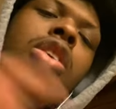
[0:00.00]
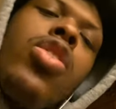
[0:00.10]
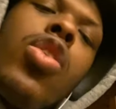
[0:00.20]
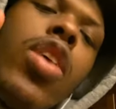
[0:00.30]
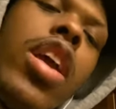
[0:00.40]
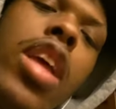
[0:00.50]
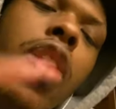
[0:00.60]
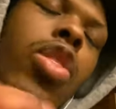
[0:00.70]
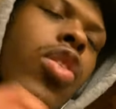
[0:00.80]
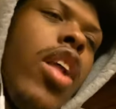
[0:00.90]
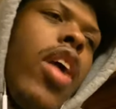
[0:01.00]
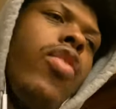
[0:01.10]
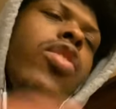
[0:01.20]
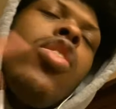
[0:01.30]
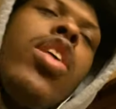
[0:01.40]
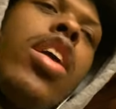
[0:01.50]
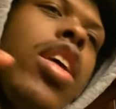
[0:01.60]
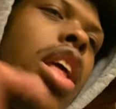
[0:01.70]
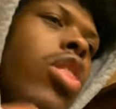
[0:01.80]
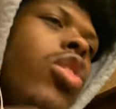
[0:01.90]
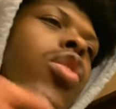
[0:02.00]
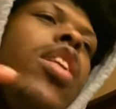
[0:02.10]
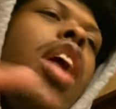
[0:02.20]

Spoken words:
You can get through life. You can get through